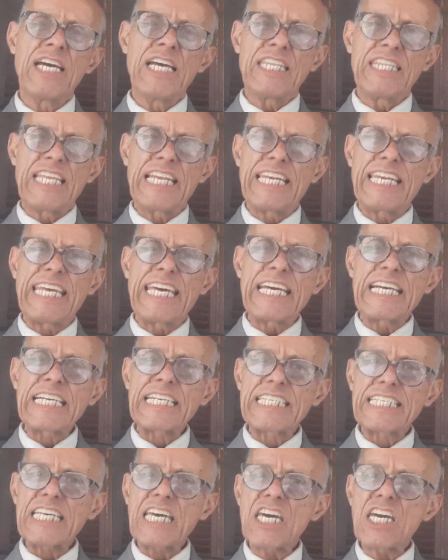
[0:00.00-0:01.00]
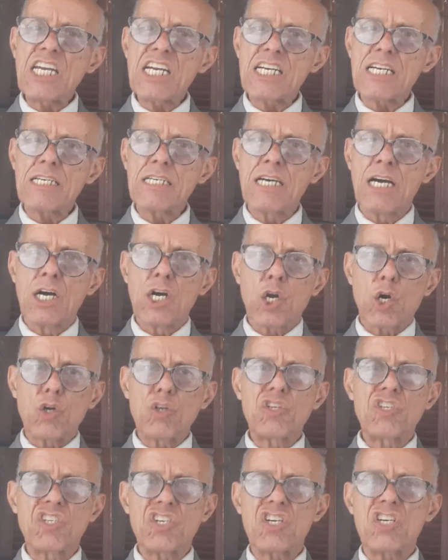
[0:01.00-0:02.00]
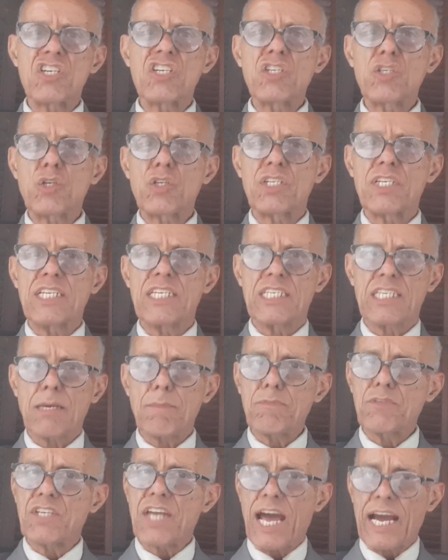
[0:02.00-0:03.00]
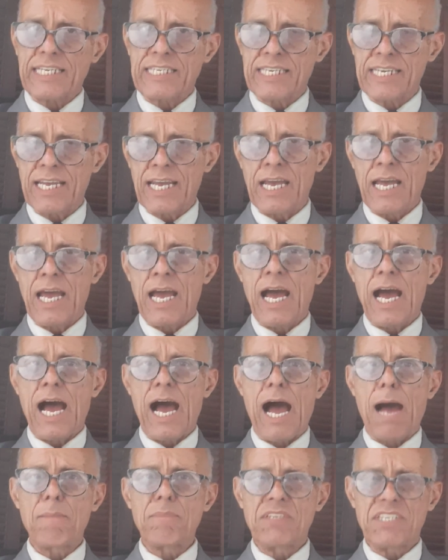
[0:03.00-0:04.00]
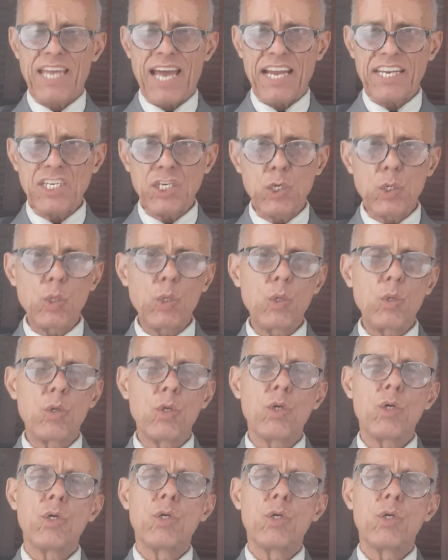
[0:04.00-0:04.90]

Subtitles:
the links here concerning to this subject I'm telling you,